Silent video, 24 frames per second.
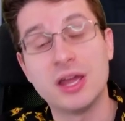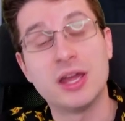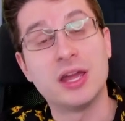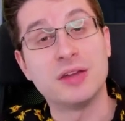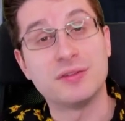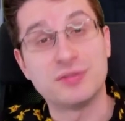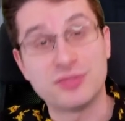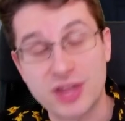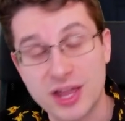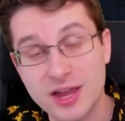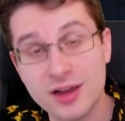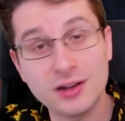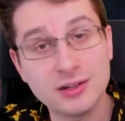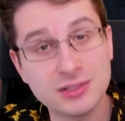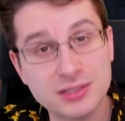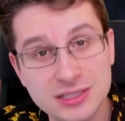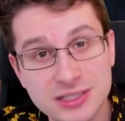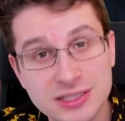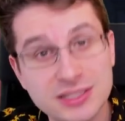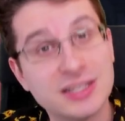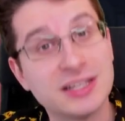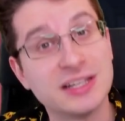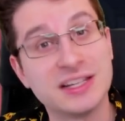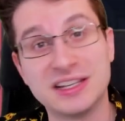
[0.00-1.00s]
If they are
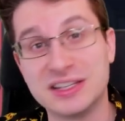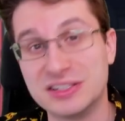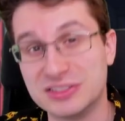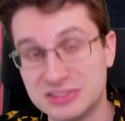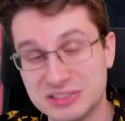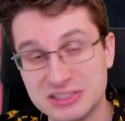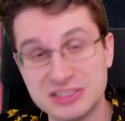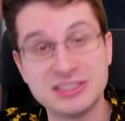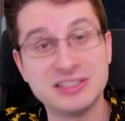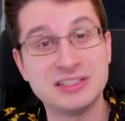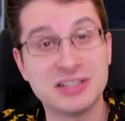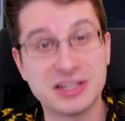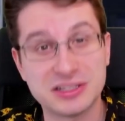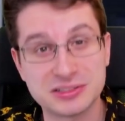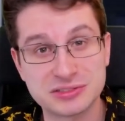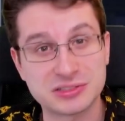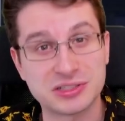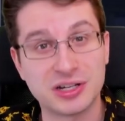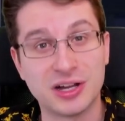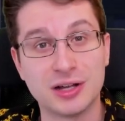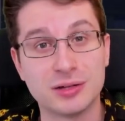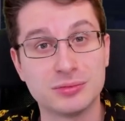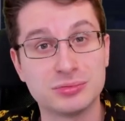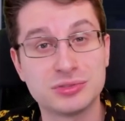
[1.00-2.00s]
leading Indeedee
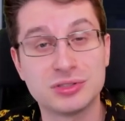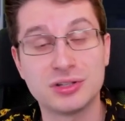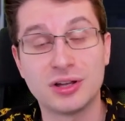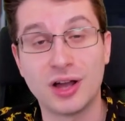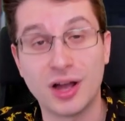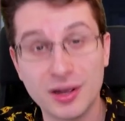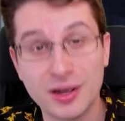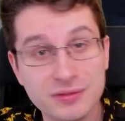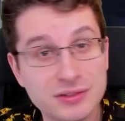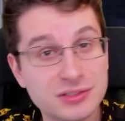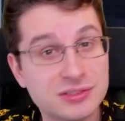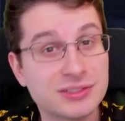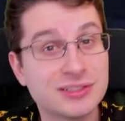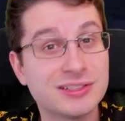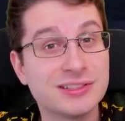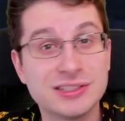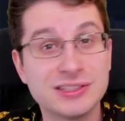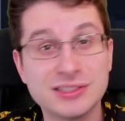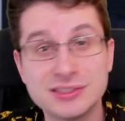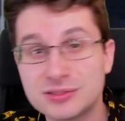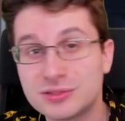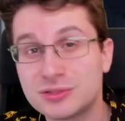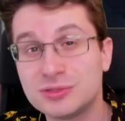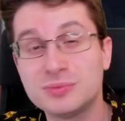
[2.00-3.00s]
Dusclops, obviously
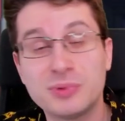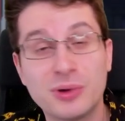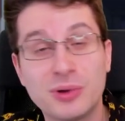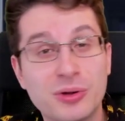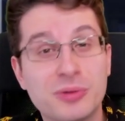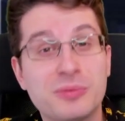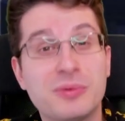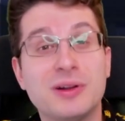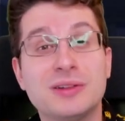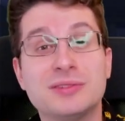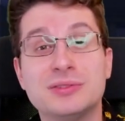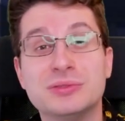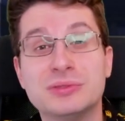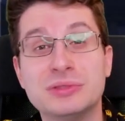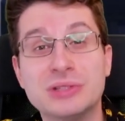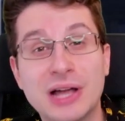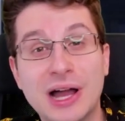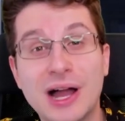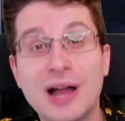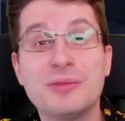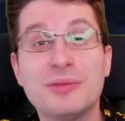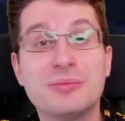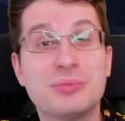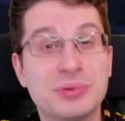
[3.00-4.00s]
these two Pokemon do
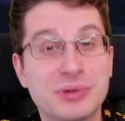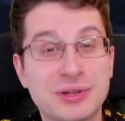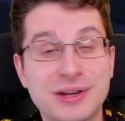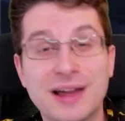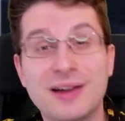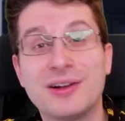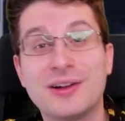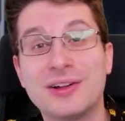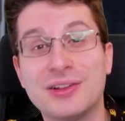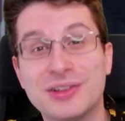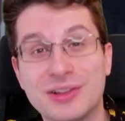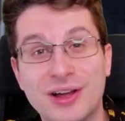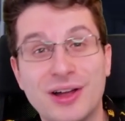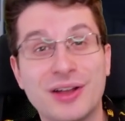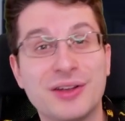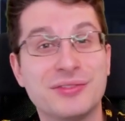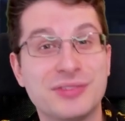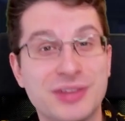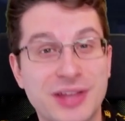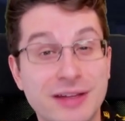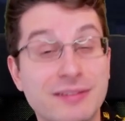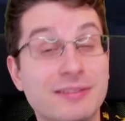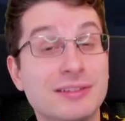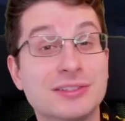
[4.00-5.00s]
not put out a lot of
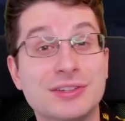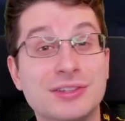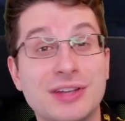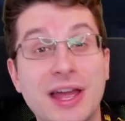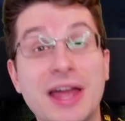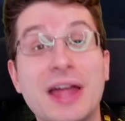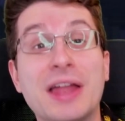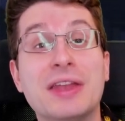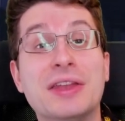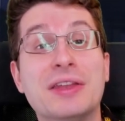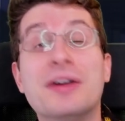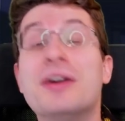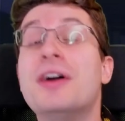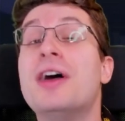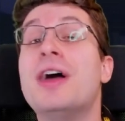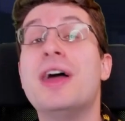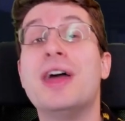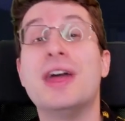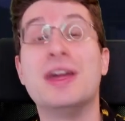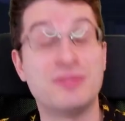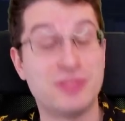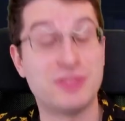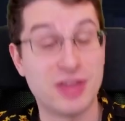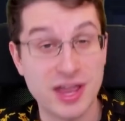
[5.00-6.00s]
damage, and
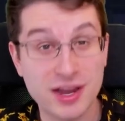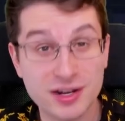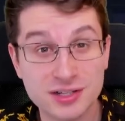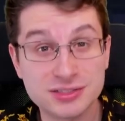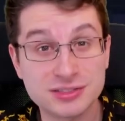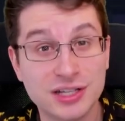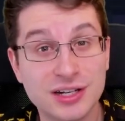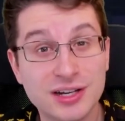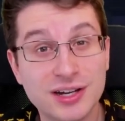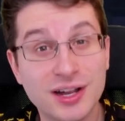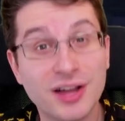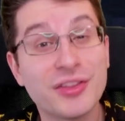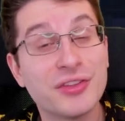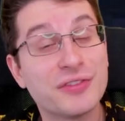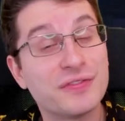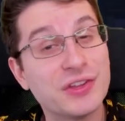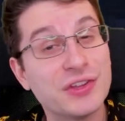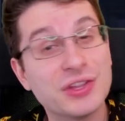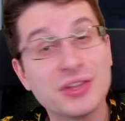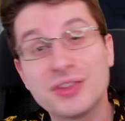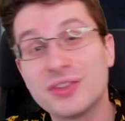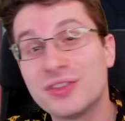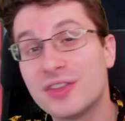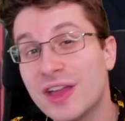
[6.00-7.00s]
if they are stuck on the
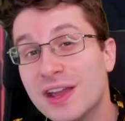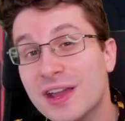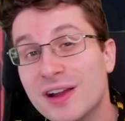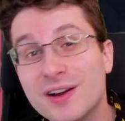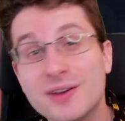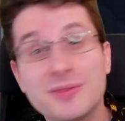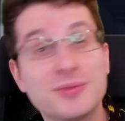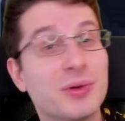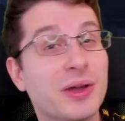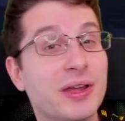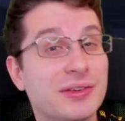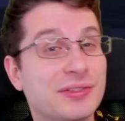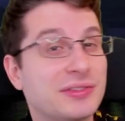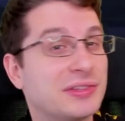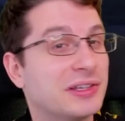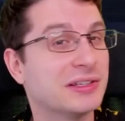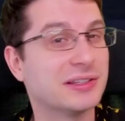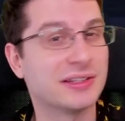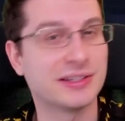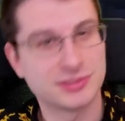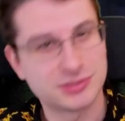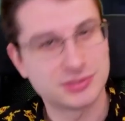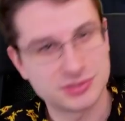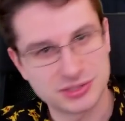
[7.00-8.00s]
field, they are wasting
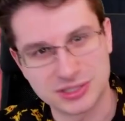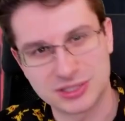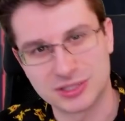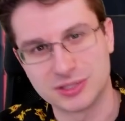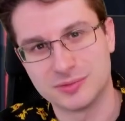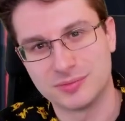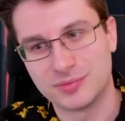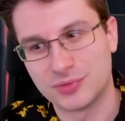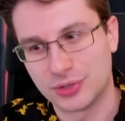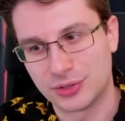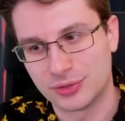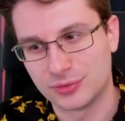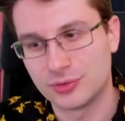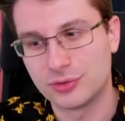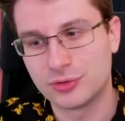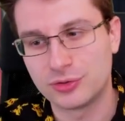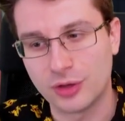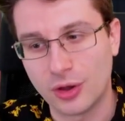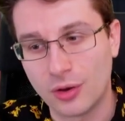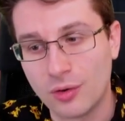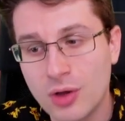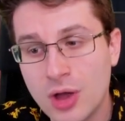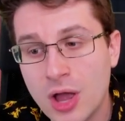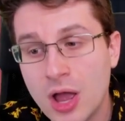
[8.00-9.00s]
their Trick Room turns.
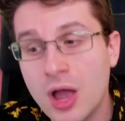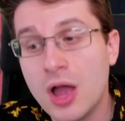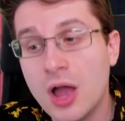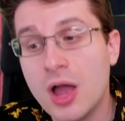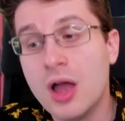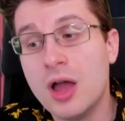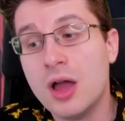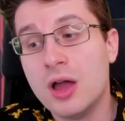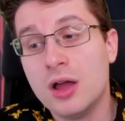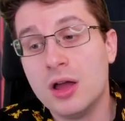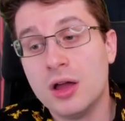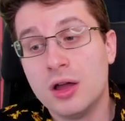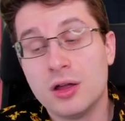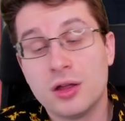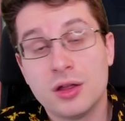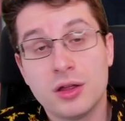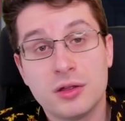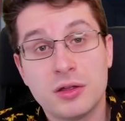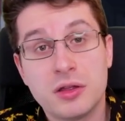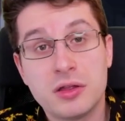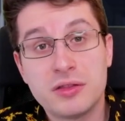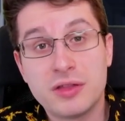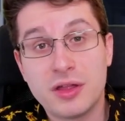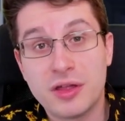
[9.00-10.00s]
So
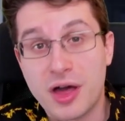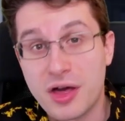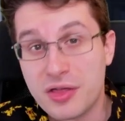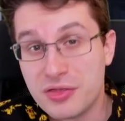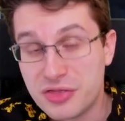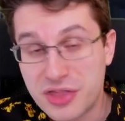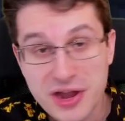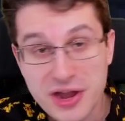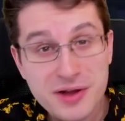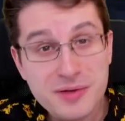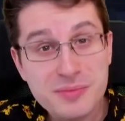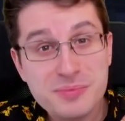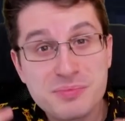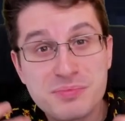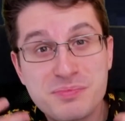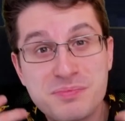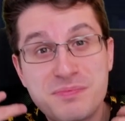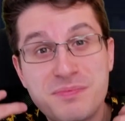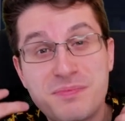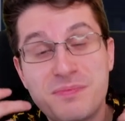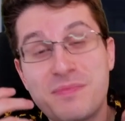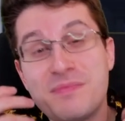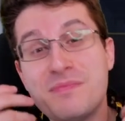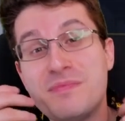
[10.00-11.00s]
they're
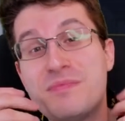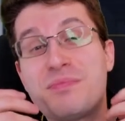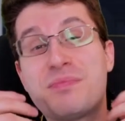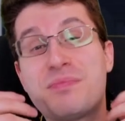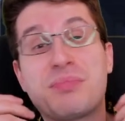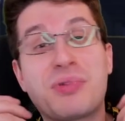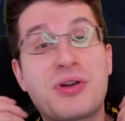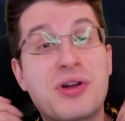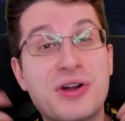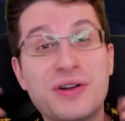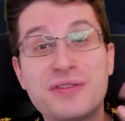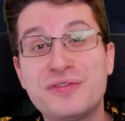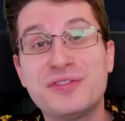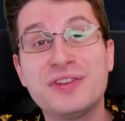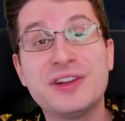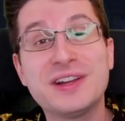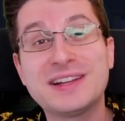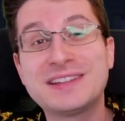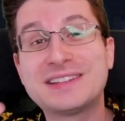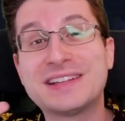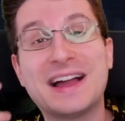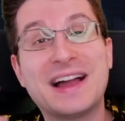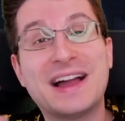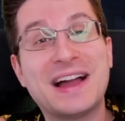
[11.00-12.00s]

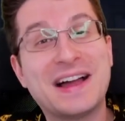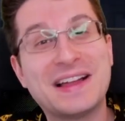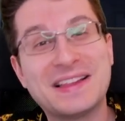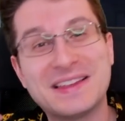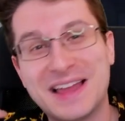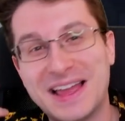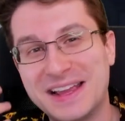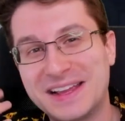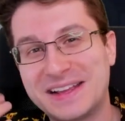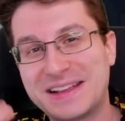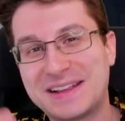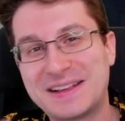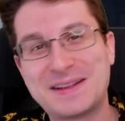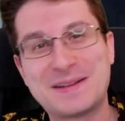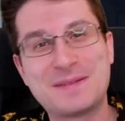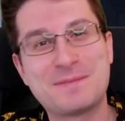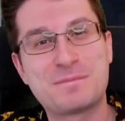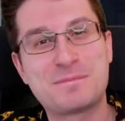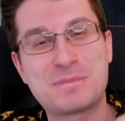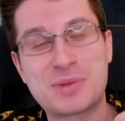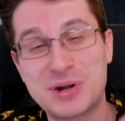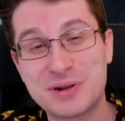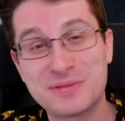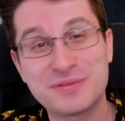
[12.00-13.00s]
perfect, like,
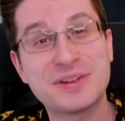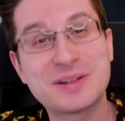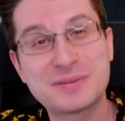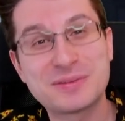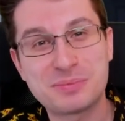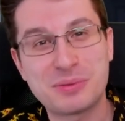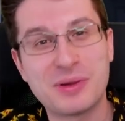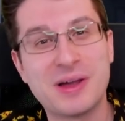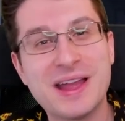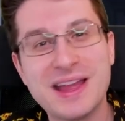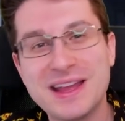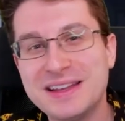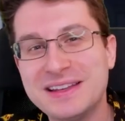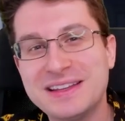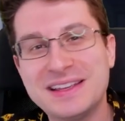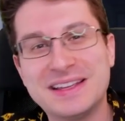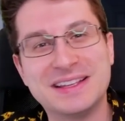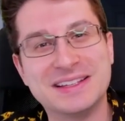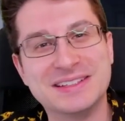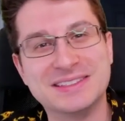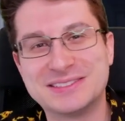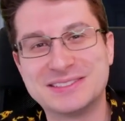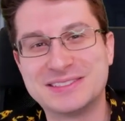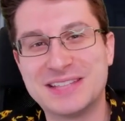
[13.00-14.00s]
perfect plan
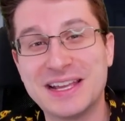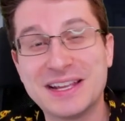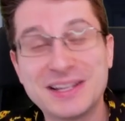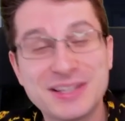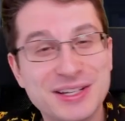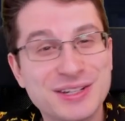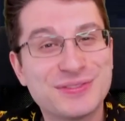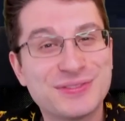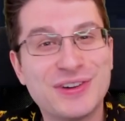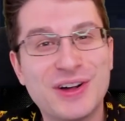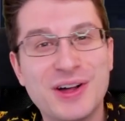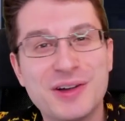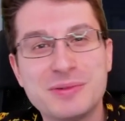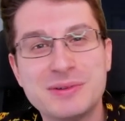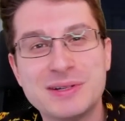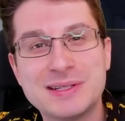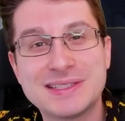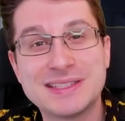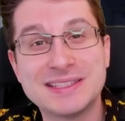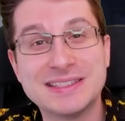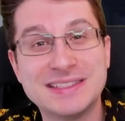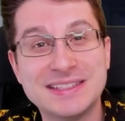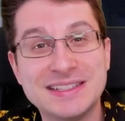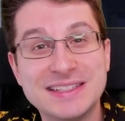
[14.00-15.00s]
is they click follow me with
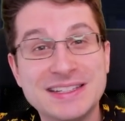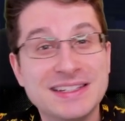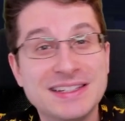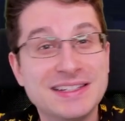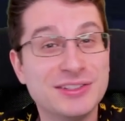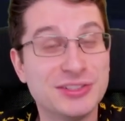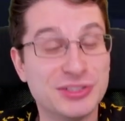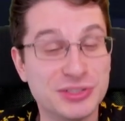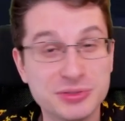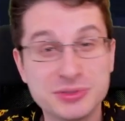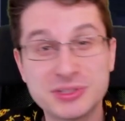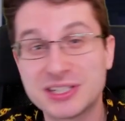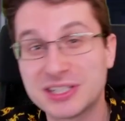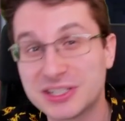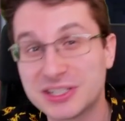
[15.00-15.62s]
Indeedee, you kill